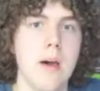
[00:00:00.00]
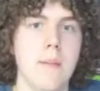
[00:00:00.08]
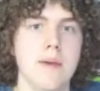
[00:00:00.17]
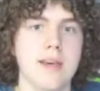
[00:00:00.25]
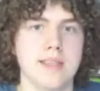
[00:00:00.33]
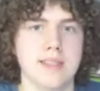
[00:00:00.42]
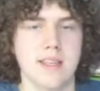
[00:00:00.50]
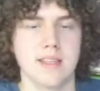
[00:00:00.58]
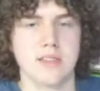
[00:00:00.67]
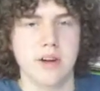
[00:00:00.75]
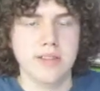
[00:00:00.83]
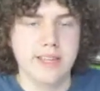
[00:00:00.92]
because it
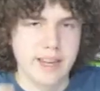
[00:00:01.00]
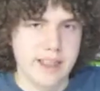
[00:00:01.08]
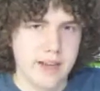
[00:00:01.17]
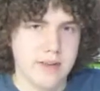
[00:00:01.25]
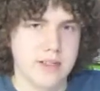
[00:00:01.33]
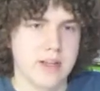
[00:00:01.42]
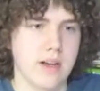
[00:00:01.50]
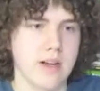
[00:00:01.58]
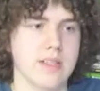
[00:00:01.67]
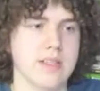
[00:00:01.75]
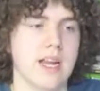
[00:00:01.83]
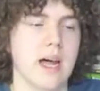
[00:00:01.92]
starts at
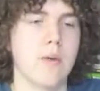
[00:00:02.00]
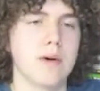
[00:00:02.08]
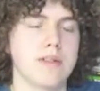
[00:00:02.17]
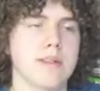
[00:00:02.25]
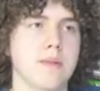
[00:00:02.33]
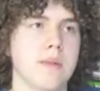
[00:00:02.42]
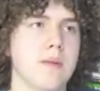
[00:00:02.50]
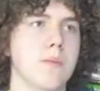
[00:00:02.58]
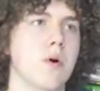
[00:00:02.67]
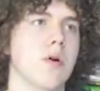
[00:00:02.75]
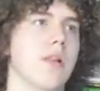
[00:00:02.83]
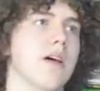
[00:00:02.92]
$1,000, and I want something
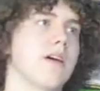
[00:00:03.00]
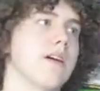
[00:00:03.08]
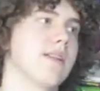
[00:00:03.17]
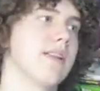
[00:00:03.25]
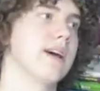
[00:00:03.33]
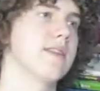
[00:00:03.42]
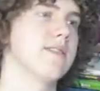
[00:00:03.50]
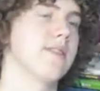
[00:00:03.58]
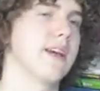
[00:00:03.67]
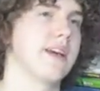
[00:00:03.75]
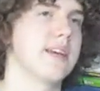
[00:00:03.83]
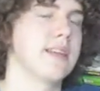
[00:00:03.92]
more along the lines of
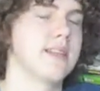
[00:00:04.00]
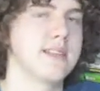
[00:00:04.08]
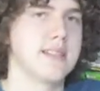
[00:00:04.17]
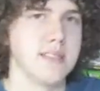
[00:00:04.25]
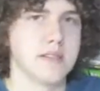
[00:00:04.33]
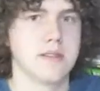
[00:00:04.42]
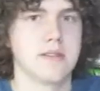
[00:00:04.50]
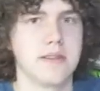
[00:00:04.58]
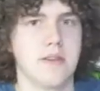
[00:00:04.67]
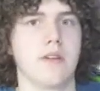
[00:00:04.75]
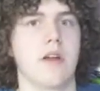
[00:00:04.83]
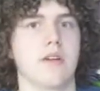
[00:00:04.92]
like $600 or
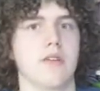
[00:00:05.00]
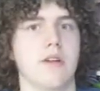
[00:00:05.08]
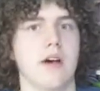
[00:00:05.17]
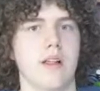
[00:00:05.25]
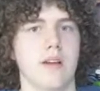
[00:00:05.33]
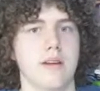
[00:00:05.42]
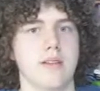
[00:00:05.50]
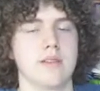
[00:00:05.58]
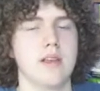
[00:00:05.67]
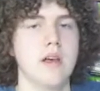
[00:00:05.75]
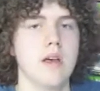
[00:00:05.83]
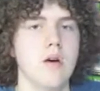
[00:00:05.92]
$700,
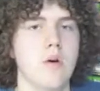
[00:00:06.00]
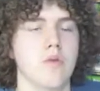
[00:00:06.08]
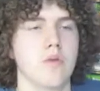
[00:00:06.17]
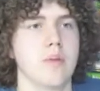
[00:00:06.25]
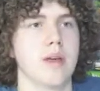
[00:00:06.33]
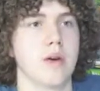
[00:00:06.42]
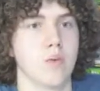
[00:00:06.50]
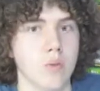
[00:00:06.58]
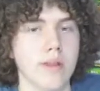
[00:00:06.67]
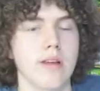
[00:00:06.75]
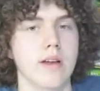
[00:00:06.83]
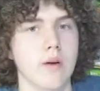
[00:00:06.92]
which would be a
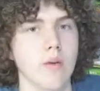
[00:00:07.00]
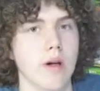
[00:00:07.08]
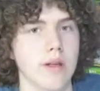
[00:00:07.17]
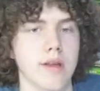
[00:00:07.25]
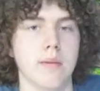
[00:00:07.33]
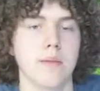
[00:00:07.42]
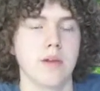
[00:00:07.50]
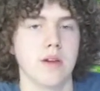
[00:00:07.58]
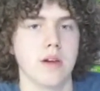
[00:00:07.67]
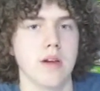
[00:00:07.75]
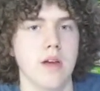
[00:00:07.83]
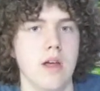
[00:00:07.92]
really good quality
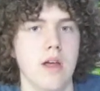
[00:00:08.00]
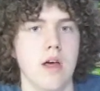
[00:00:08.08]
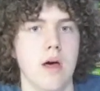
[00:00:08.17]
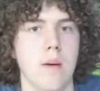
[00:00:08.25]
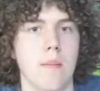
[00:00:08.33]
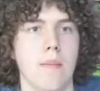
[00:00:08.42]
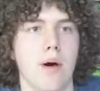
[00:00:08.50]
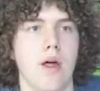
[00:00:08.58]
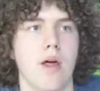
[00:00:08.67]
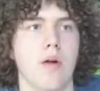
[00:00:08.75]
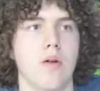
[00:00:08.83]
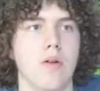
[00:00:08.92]
computer,
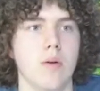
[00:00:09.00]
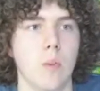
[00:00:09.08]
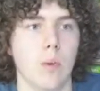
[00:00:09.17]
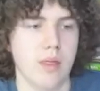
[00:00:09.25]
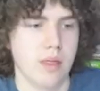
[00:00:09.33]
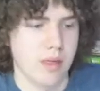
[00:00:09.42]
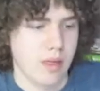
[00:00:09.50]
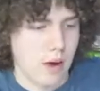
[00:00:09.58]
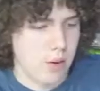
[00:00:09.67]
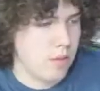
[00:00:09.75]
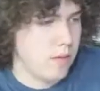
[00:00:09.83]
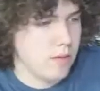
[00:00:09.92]
but
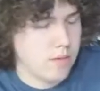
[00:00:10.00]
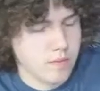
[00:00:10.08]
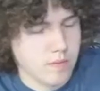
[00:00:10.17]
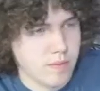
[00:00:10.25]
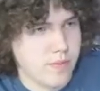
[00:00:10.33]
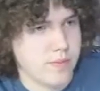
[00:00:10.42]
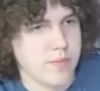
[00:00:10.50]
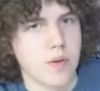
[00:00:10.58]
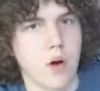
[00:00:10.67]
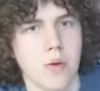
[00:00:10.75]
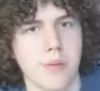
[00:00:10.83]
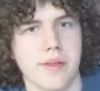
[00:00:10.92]
without
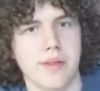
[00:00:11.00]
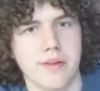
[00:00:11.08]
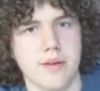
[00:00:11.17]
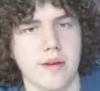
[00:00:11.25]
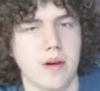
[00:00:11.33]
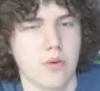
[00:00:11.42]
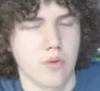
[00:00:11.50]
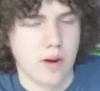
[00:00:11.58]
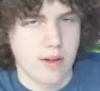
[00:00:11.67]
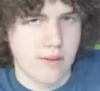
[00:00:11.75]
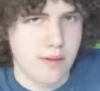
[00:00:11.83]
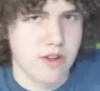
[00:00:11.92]
all the
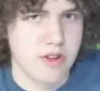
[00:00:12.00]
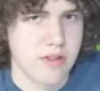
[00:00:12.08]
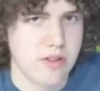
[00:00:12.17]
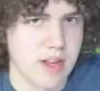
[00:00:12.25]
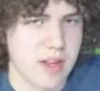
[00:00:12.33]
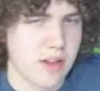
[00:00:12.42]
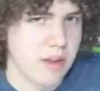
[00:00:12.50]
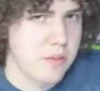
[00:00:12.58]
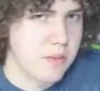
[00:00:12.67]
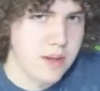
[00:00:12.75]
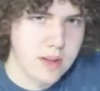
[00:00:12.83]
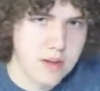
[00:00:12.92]
great features. Like, it
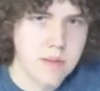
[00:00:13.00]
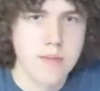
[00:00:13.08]
could be